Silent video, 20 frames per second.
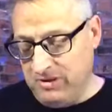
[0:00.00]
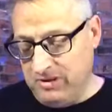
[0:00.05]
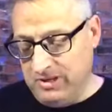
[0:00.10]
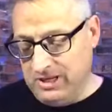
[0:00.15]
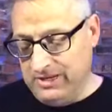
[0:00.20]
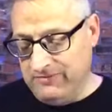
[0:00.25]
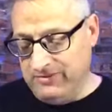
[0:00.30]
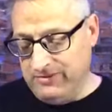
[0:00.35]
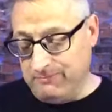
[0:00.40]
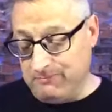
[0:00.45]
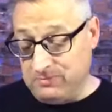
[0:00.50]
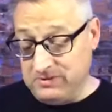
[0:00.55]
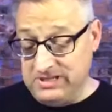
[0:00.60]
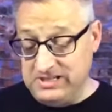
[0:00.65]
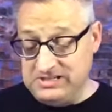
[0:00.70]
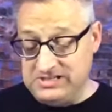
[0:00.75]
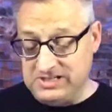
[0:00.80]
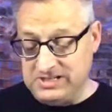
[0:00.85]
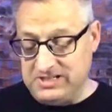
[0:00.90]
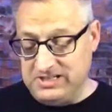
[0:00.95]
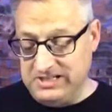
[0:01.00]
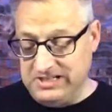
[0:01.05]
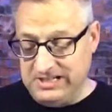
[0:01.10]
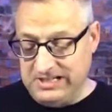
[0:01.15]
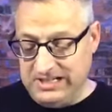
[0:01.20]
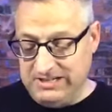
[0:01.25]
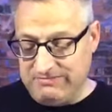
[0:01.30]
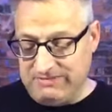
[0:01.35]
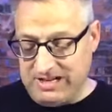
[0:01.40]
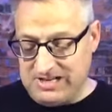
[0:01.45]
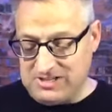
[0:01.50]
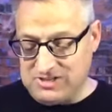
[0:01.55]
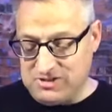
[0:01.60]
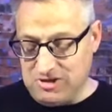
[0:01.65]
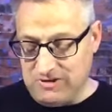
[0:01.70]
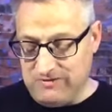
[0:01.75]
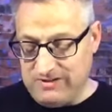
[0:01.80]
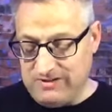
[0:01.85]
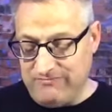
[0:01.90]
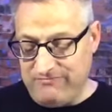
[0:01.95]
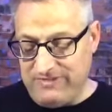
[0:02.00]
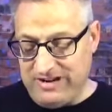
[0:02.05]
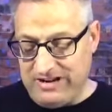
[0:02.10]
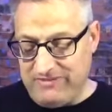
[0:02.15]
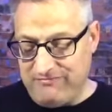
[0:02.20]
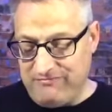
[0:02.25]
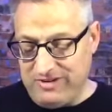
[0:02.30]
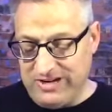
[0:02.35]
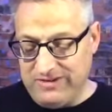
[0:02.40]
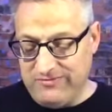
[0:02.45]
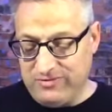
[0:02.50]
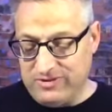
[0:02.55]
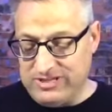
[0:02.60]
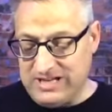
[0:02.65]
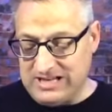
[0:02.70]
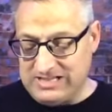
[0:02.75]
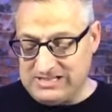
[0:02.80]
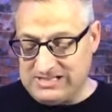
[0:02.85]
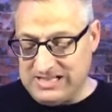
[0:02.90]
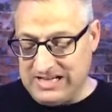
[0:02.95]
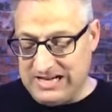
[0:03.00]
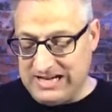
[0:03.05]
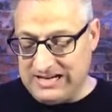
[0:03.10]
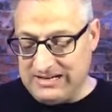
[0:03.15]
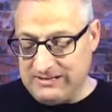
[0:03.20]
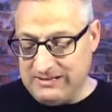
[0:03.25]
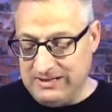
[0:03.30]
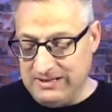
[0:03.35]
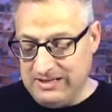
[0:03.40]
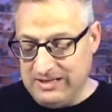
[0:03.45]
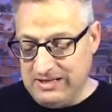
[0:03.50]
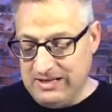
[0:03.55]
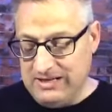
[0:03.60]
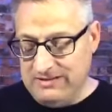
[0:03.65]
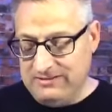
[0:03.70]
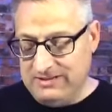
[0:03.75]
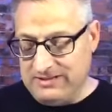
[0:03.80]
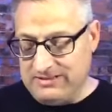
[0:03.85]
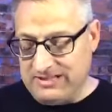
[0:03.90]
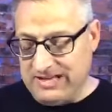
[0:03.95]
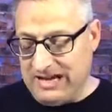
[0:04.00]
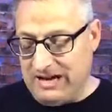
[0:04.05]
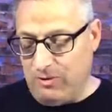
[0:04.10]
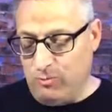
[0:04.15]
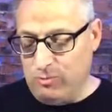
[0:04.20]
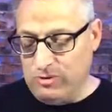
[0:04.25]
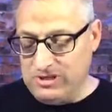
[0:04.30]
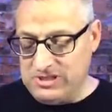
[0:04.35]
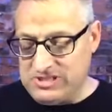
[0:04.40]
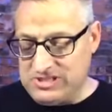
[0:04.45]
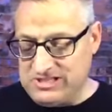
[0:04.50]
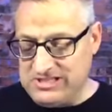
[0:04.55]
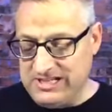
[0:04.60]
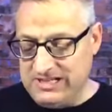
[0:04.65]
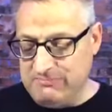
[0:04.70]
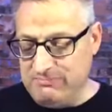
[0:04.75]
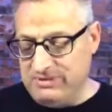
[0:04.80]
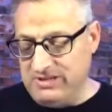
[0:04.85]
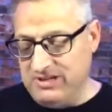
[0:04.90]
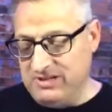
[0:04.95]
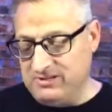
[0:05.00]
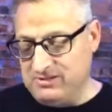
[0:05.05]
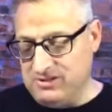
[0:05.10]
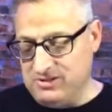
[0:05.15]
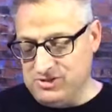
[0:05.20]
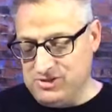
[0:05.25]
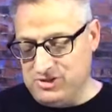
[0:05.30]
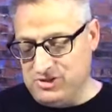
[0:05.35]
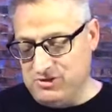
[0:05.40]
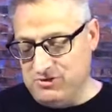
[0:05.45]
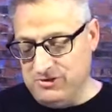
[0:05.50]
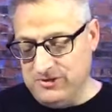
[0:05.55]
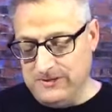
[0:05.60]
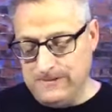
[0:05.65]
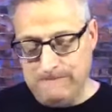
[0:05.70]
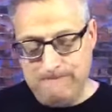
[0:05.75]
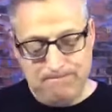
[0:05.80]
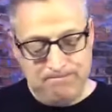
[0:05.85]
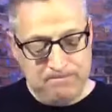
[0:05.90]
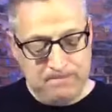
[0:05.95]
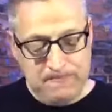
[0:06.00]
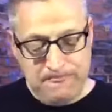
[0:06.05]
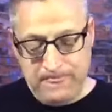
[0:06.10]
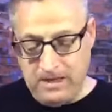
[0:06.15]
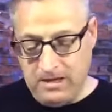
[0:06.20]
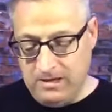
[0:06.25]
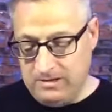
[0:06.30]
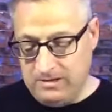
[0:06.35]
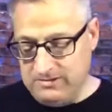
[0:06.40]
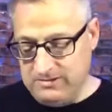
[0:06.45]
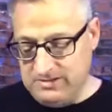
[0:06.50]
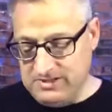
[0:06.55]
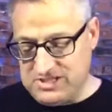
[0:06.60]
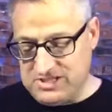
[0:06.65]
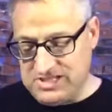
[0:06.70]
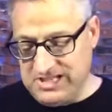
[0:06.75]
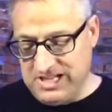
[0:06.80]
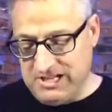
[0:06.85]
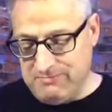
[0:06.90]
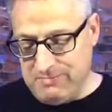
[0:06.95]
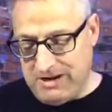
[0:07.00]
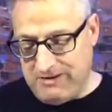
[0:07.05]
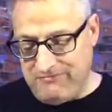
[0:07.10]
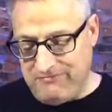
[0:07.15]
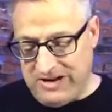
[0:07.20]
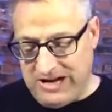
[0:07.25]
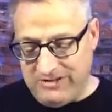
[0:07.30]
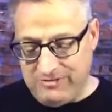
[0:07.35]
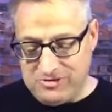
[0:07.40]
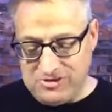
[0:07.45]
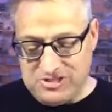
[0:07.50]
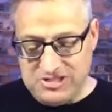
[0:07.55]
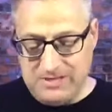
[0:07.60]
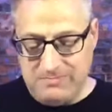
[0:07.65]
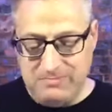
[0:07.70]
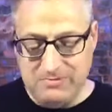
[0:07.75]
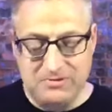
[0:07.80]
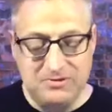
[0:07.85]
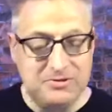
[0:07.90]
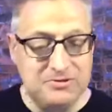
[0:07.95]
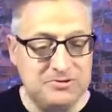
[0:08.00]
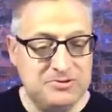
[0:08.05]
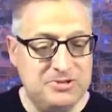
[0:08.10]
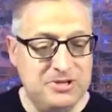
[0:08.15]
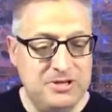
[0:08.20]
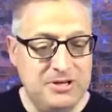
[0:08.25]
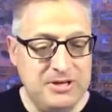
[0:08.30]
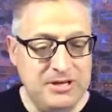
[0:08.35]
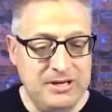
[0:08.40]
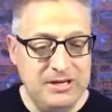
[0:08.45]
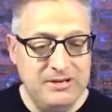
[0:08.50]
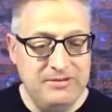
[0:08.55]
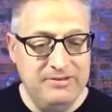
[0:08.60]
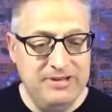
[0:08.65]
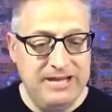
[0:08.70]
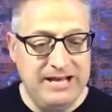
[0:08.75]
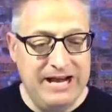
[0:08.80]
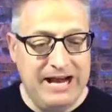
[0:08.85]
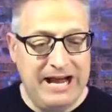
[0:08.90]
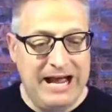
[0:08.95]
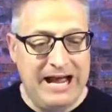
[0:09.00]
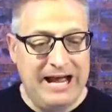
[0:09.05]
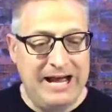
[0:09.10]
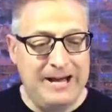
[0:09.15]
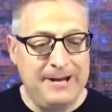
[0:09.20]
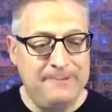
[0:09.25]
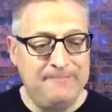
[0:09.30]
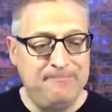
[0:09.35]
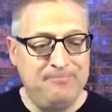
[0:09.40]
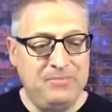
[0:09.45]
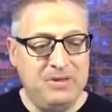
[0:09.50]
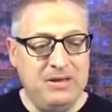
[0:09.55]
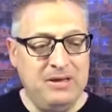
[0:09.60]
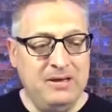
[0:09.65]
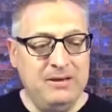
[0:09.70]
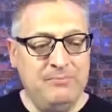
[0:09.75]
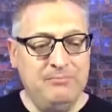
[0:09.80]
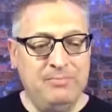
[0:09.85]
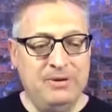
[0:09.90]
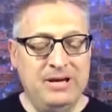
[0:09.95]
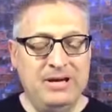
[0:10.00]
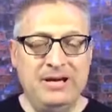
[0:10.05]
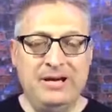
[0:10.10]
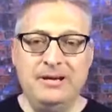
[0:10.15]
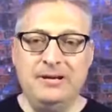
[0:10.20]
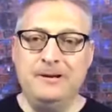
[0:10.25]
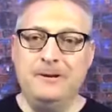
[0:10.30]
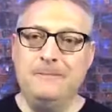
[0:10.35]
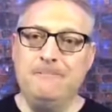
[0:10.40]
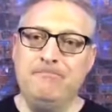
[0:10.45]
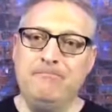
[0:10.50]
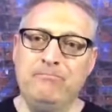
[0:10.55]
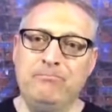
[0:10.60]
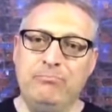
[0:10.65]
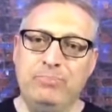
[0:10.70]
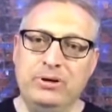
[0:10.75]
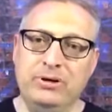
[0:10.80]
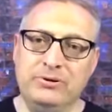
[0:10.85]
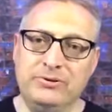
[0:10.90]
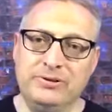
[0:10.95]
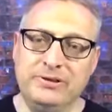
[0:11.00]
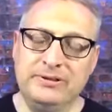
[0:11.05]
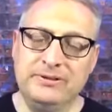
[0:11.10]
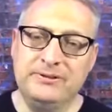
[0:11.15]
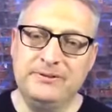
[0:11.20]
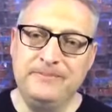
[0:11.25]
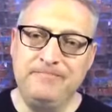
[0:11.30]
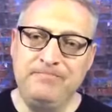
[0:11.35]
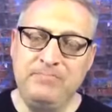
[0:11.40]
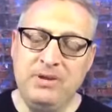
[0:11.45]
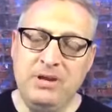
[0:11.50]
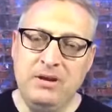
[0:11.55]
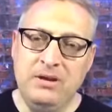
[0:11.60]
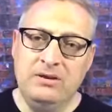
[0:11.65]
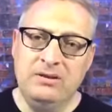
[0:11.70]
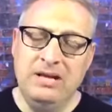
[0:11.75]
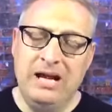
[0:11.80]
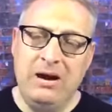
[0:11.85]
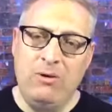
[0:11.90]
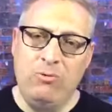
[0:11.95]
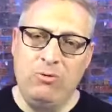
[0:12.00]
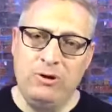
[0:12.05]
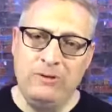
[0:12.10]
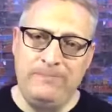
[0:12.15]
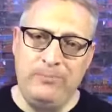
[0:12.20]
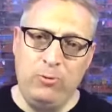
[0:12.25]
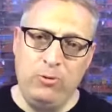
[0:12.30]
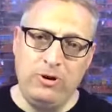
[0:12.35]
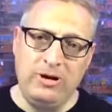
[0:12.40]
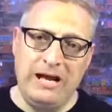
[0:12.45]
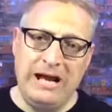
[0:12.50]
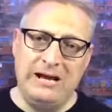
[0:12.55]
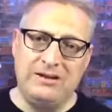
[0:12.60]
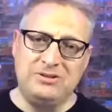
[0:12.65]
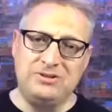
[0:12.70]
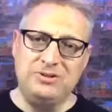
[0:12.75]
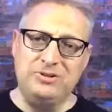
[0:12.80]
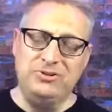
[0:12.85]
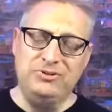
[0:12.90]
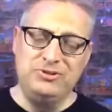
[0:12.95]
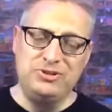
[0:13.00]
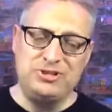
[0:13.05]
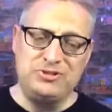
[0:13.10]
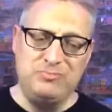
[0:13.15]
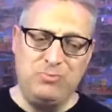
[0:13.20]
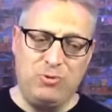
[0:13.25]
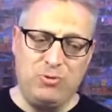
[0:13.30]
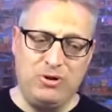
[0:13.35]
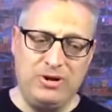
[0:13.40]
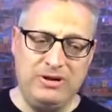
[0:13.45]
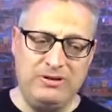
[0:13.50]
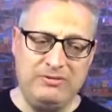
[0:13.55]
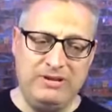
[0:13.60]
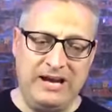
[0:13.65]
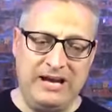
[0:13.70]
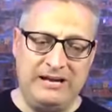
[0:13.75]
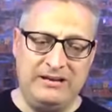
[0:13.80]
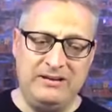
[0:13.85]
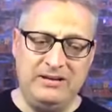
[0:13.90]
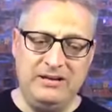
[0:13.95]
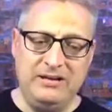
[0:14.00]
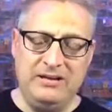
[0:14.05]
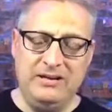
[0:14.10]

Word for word: If it please the king, that thy servant have found favor in thy sight, that thou wouldest send me unto Judah, unto the city of my father's sepulchres, that I may build it. Now I want to point out to you this morning that